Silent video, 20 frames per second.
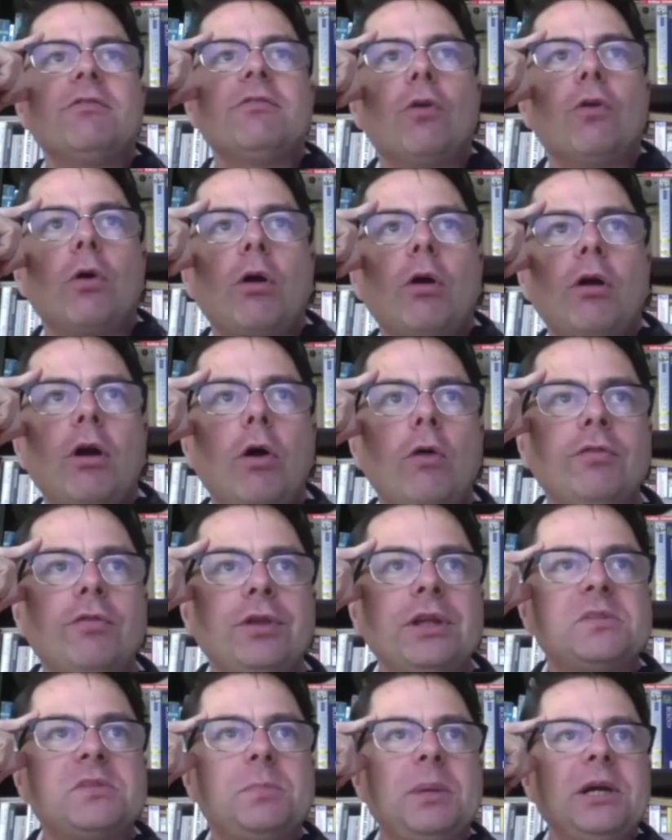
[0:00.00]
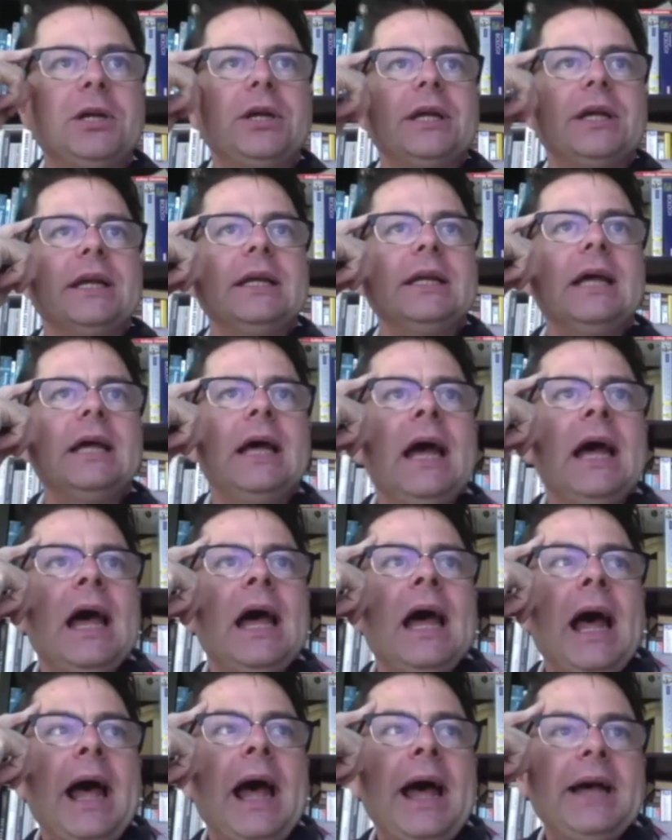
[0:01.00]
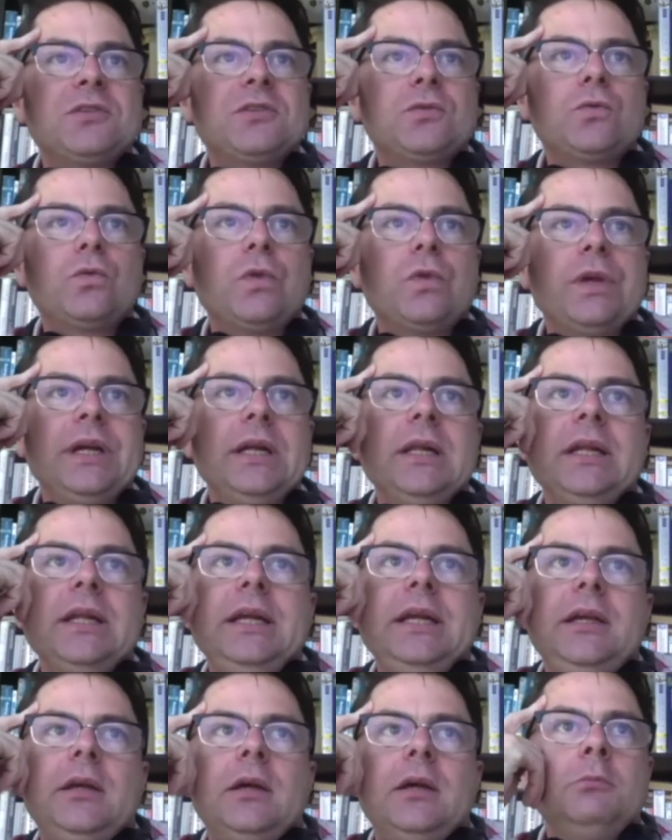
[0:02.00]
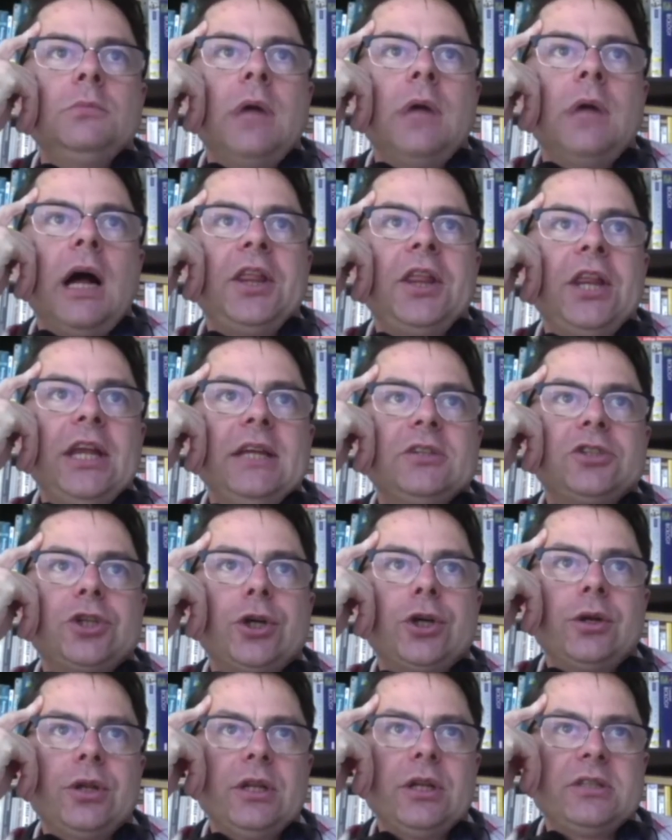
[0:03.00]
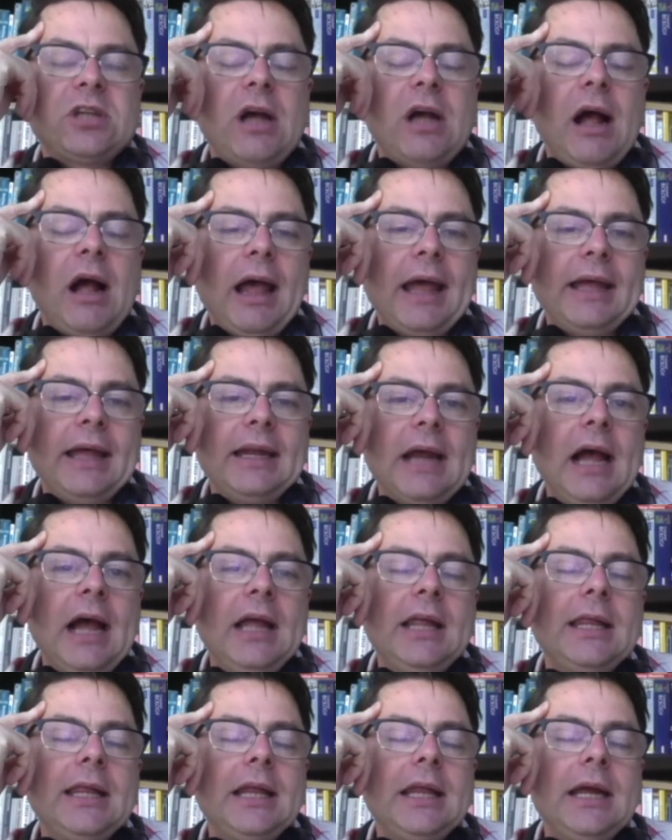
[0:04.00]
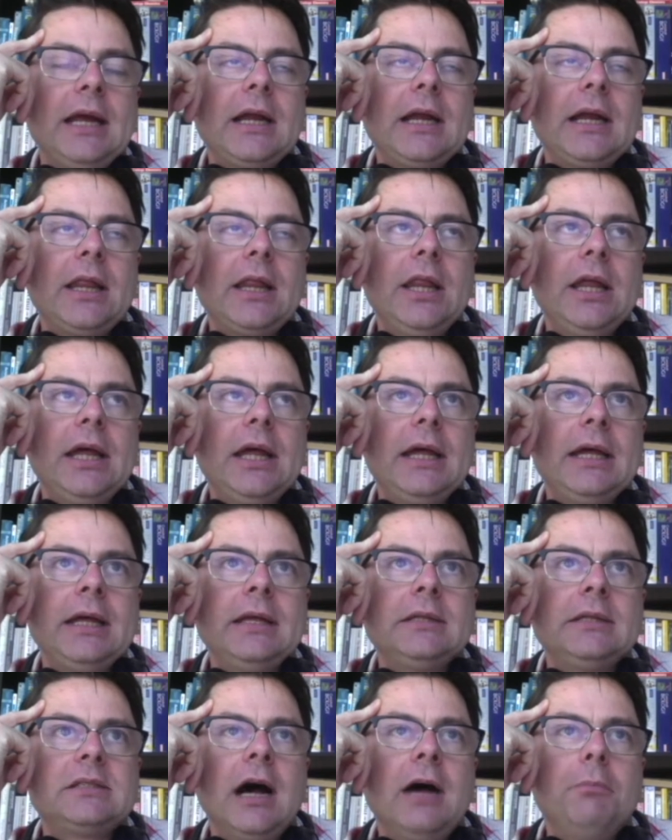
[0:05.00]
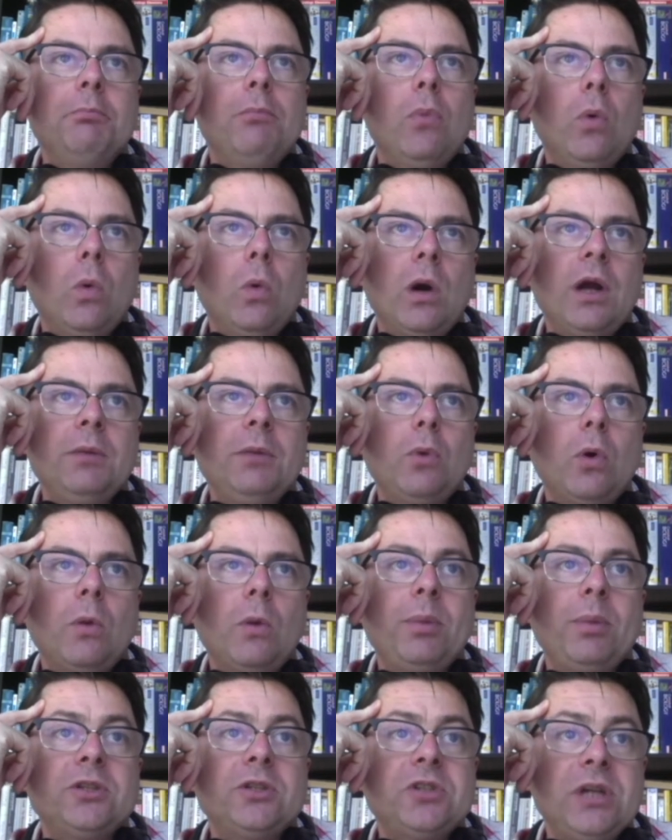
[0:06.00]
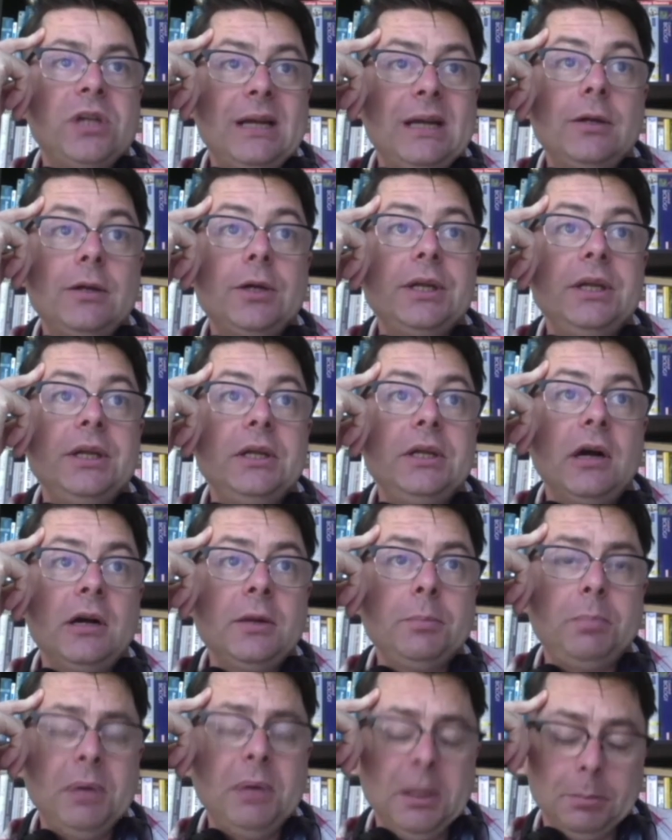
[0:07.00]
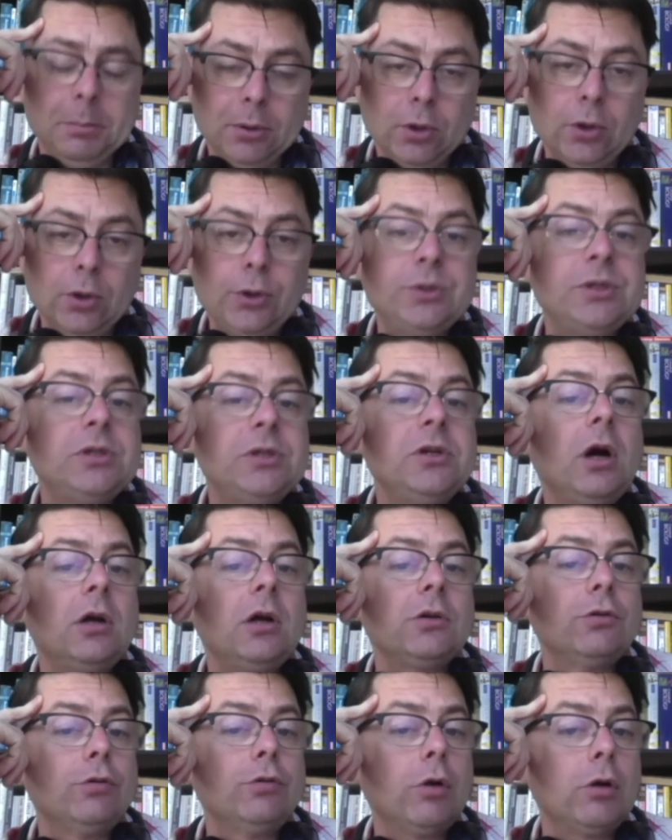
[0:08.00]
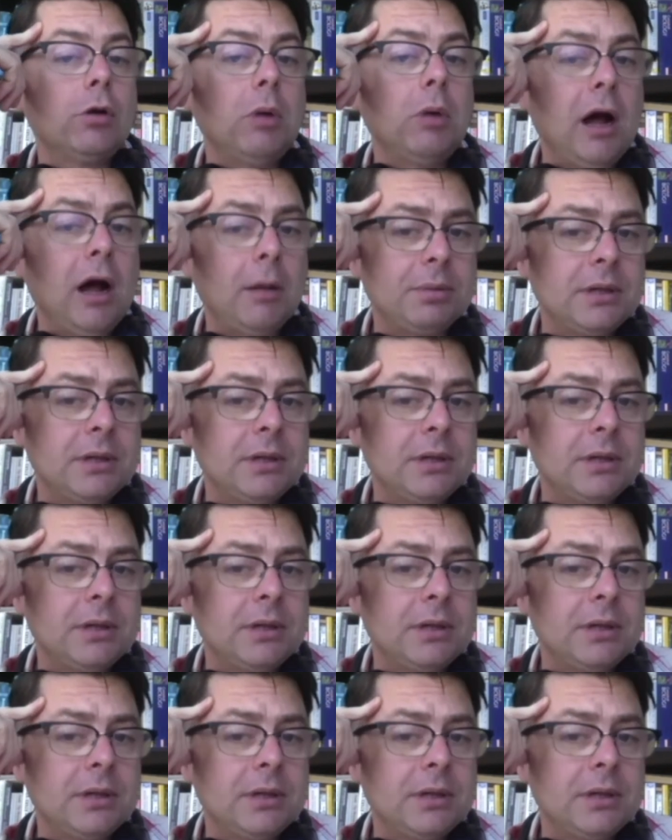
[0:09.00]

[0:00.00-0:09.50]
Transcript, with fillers: for over this period has really, I think, turned the tide. I think that more and more, particularly young people who did not grow up